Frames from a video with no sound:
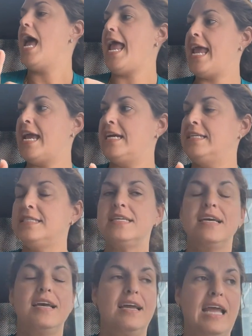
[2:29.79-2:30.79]
And
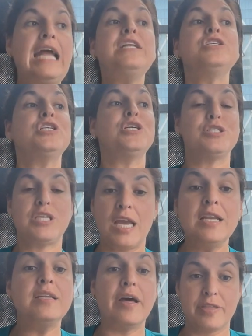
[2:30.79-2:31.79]
engineers
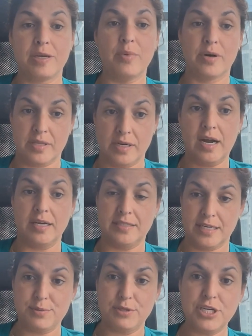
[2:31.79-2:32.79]
hate nothing more than
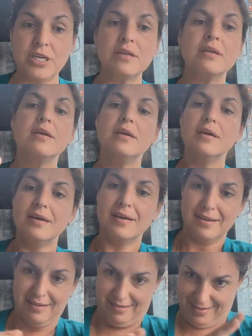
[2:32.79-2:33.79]
context switching,
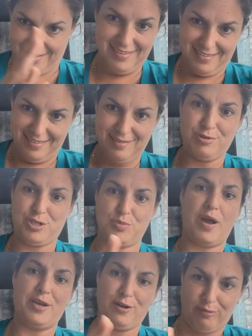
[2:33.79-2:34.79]
which is
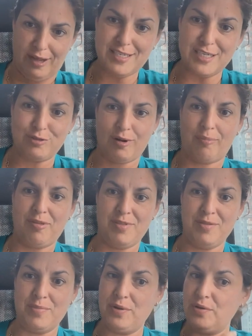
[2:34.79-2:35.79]
why you don't like to interrupt them in
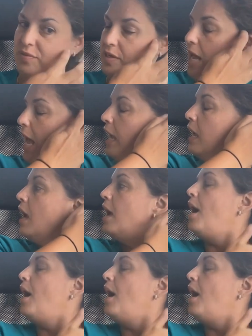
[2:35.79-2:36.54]
the middle of the day.